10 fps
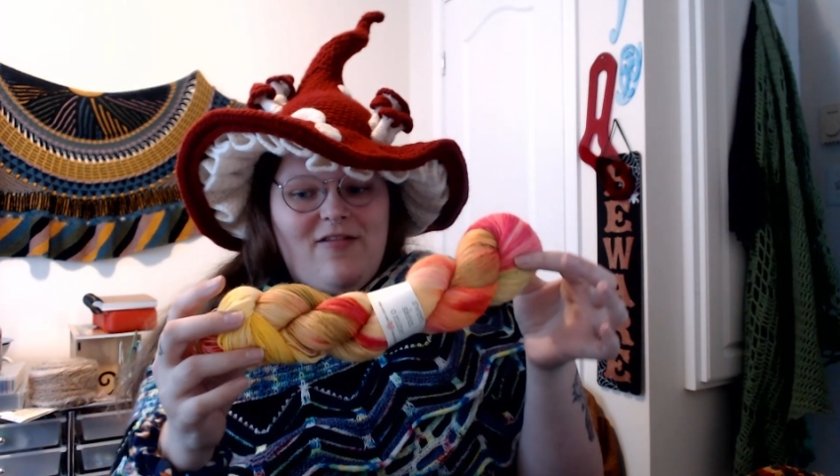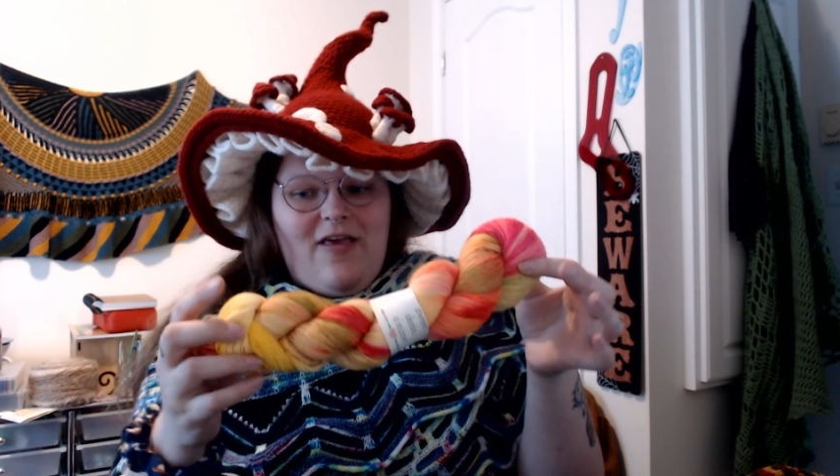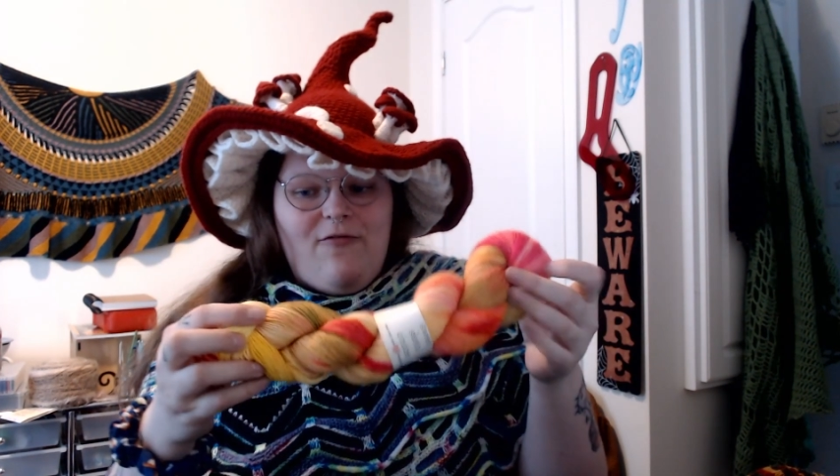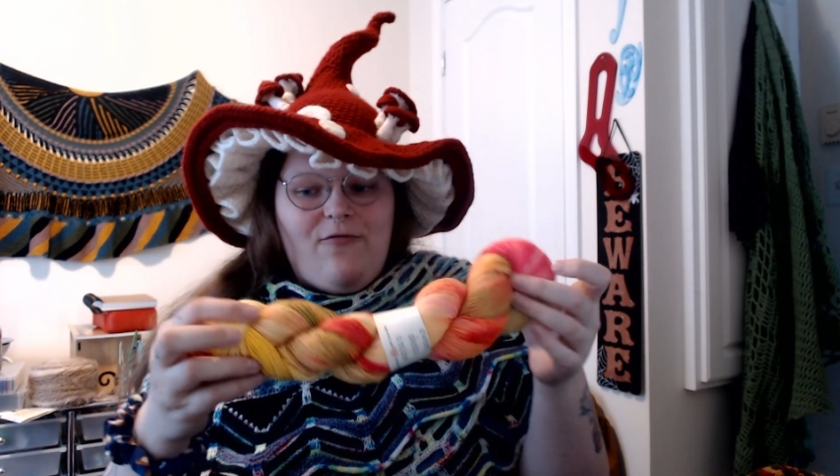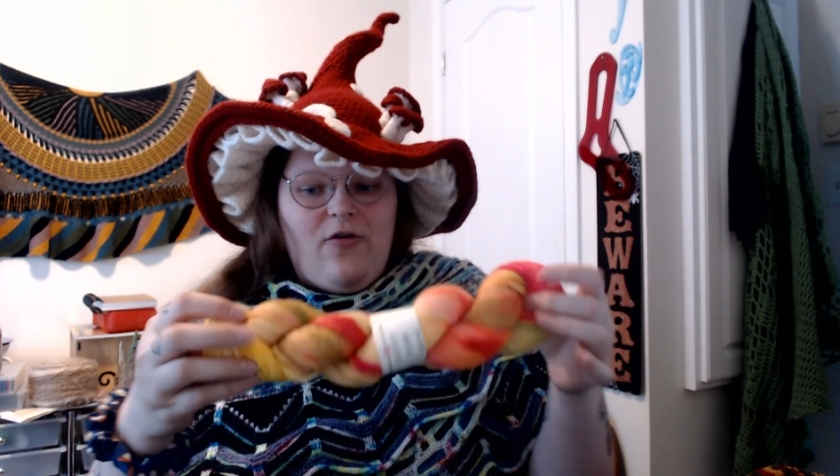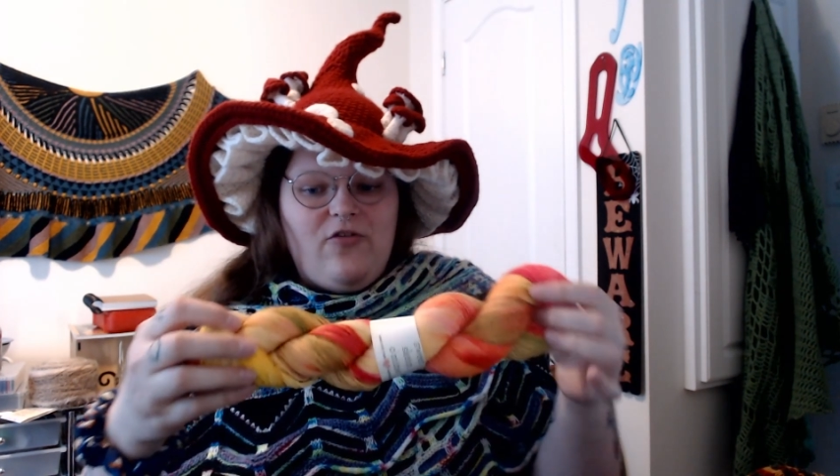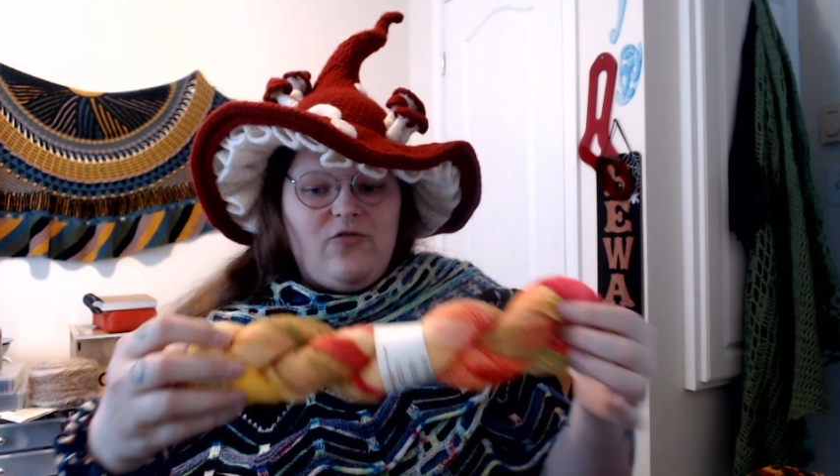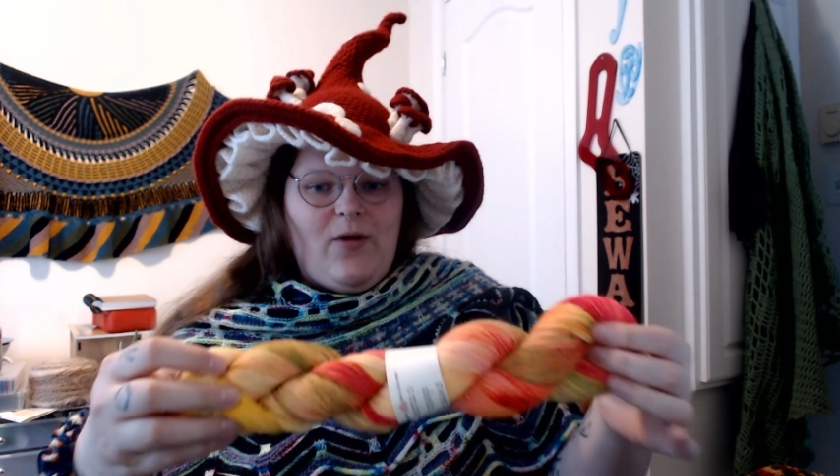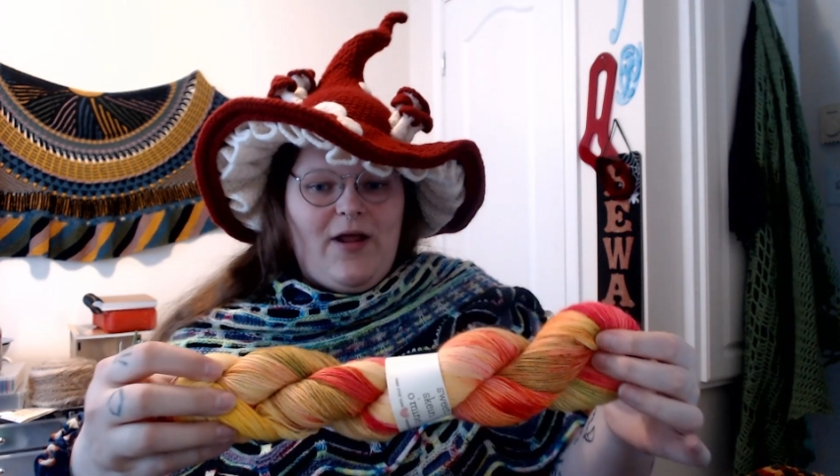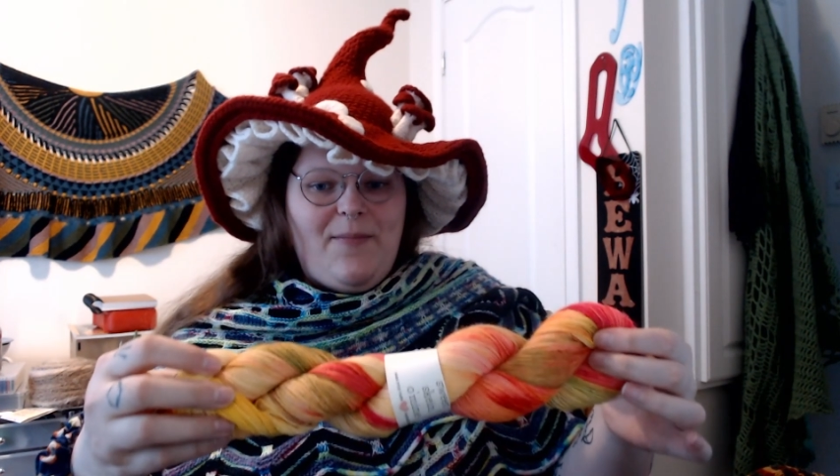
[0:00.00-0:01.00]
first one I
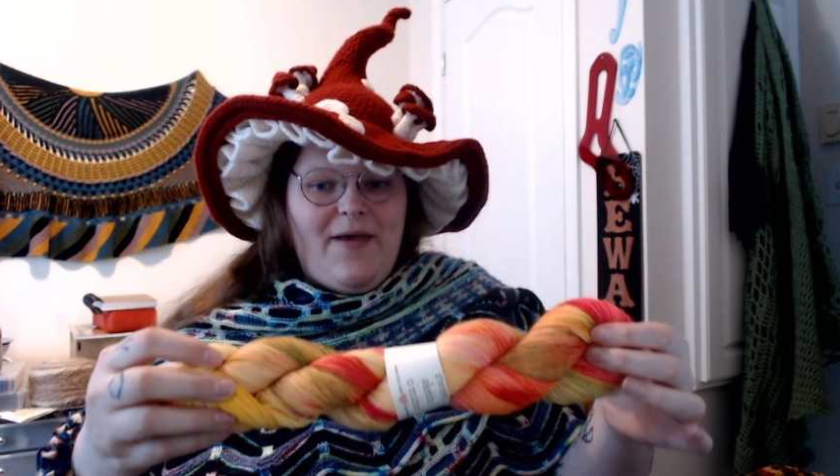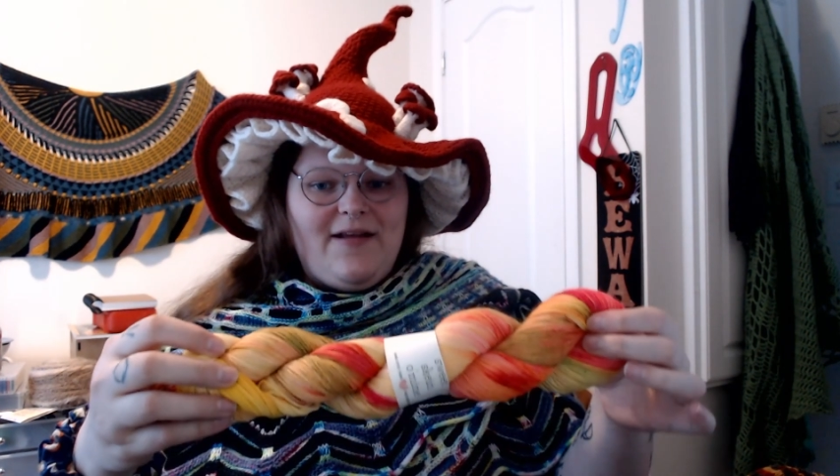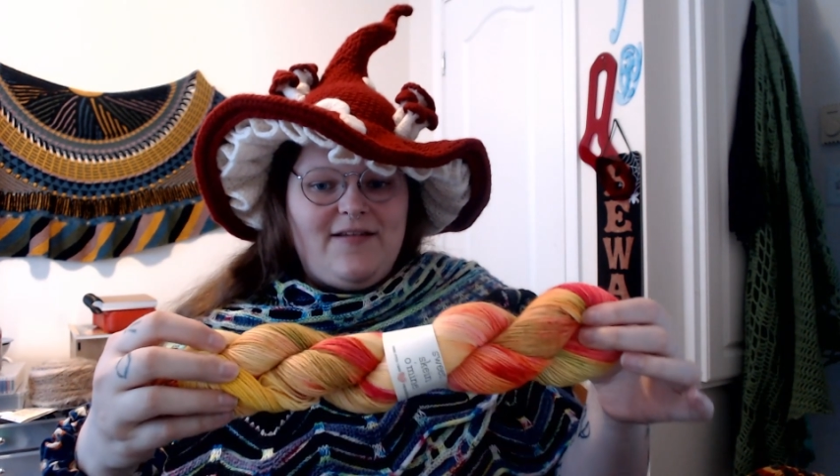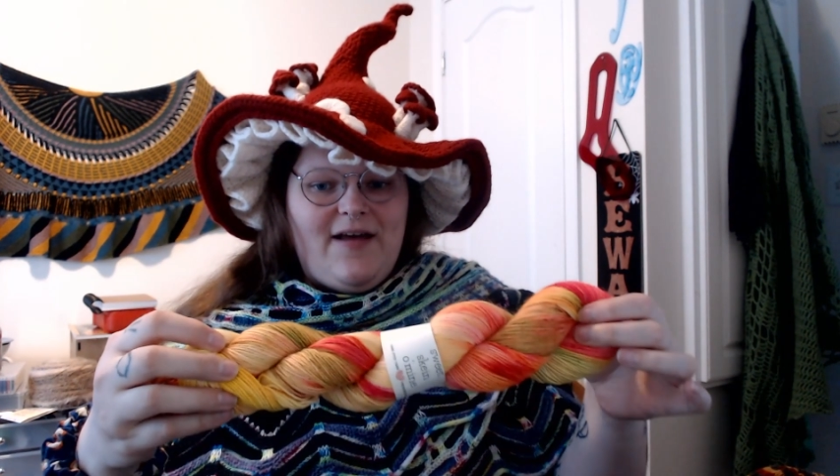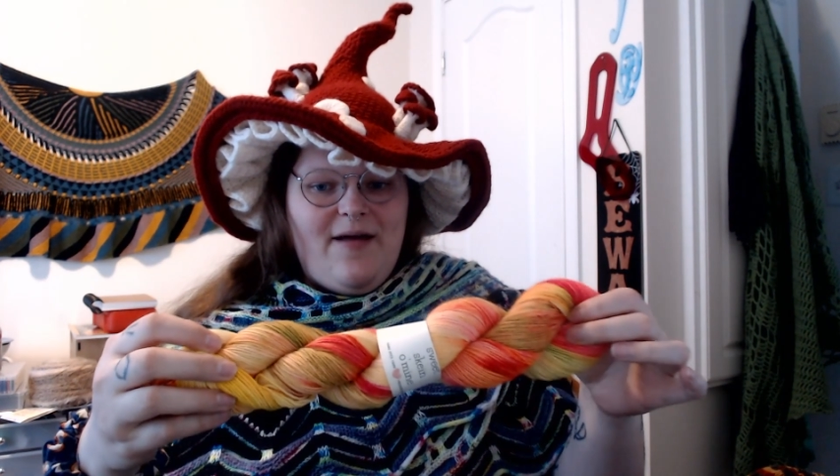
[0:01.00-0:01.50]
picked up.